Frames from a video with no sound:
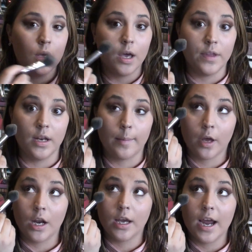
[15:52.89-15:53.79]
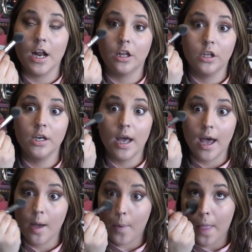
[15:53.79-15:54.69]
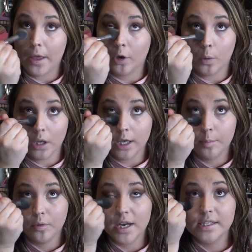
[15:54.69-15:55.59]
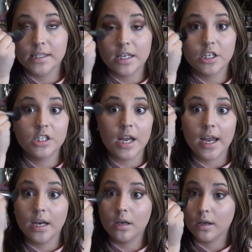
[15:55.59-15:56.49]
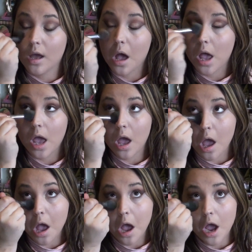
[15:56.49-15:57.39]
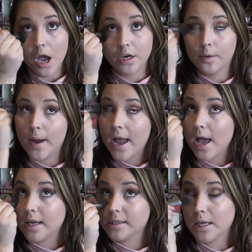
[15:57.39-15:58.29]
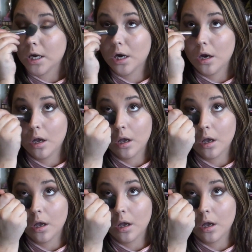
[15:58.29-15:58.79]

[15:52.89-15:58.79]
And then I'm going to kind of look up and then really press this shade under my eyes here.